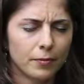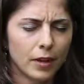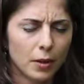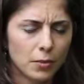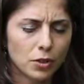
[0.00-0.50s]

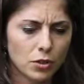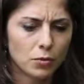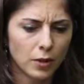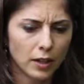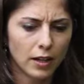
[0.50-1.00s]
it was just a
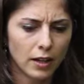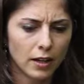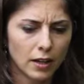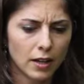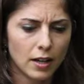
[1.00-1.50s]
really
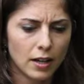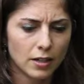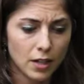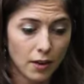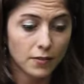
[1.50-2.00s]

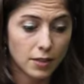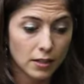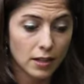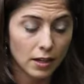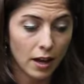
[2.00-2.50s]
tough
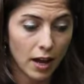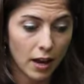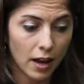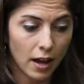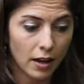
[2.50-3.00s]
season. And
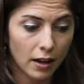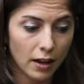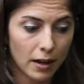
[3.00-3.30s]
I